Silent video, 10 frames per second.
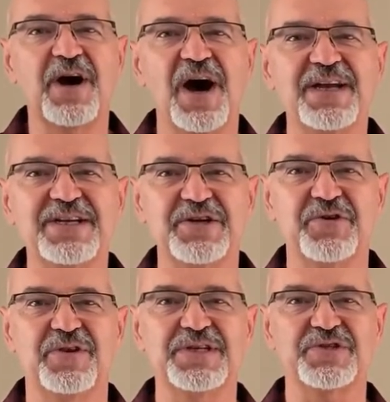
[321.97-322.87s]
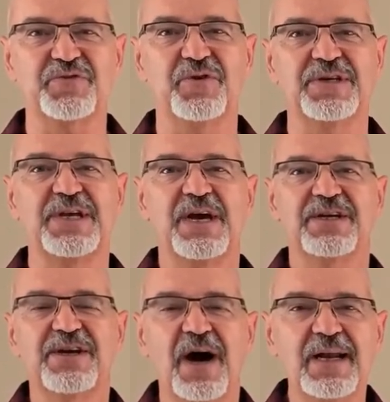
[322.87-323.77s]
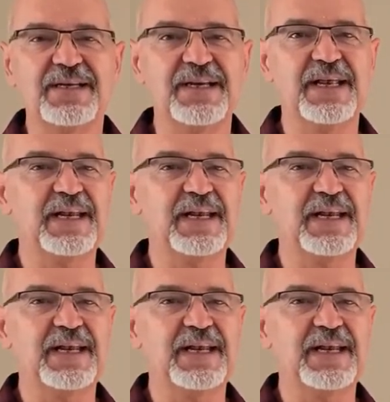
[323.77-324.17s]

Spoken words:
God can do this through us. God can